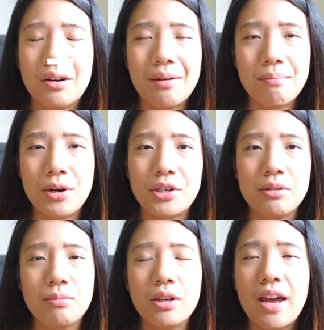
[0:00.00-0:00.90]
a
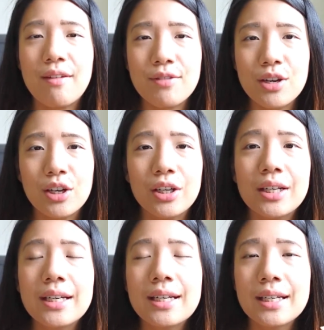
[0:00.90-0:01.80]
much heavier
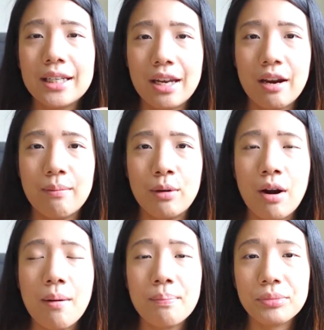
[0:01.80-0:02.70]

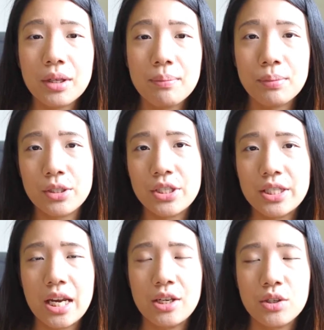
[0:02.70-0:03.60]
camera per
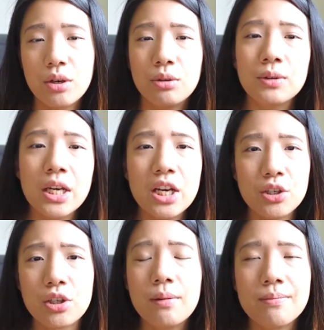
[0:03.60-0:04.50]
se. So in
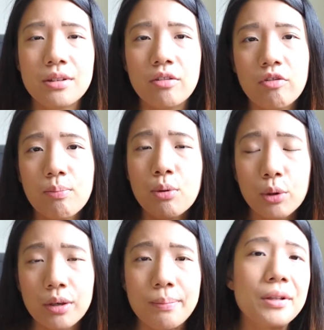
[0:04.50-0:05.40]
terms of
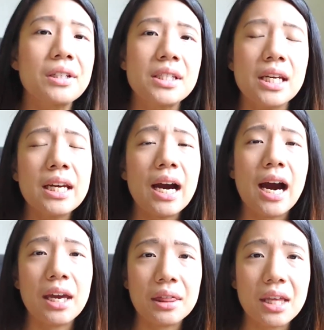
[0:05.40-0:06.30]
portability,
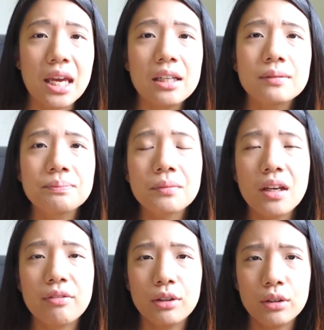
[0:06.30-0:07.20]
I think
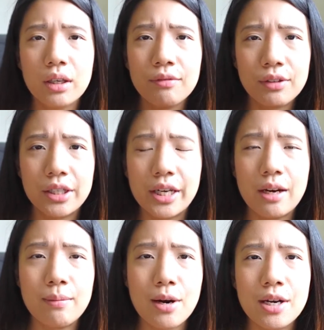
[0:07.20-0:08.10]
if you're looking for a
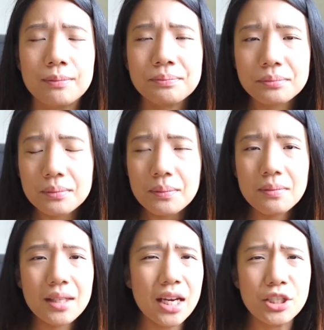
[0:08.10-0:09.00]
camera
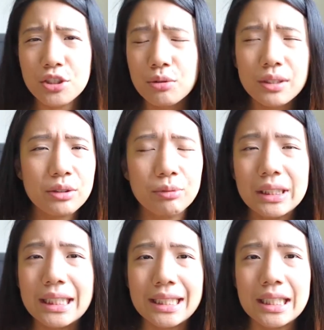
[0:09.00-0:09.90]
and you don't
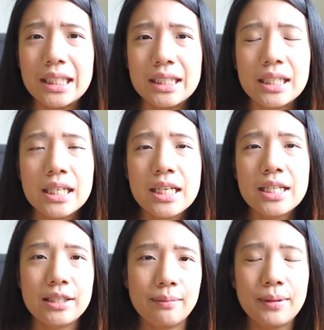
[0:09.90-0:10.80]
really need
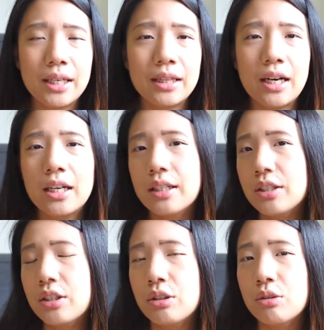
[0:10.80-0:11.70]
something that
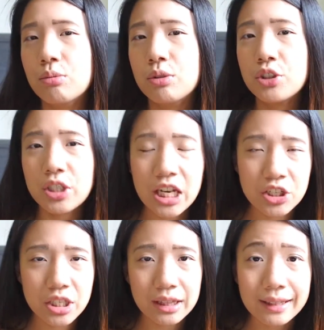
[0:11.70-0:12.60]
you would
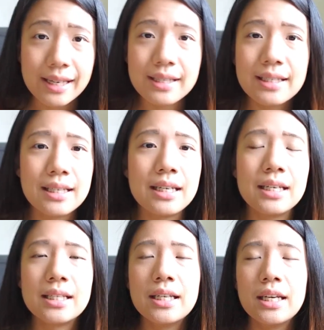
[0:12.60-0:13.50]
change
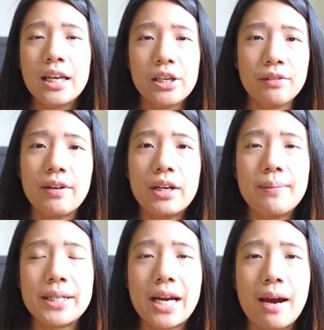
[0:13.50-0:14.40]
lenses and you're very
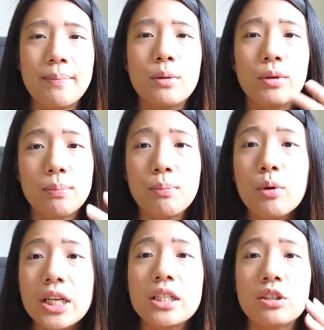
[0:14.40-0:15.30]
much happy with a
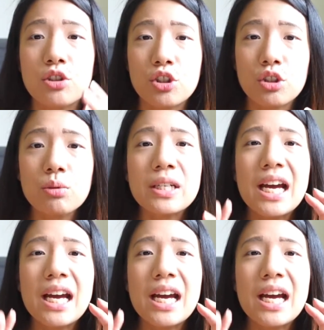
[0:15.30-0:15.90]
point and shoot,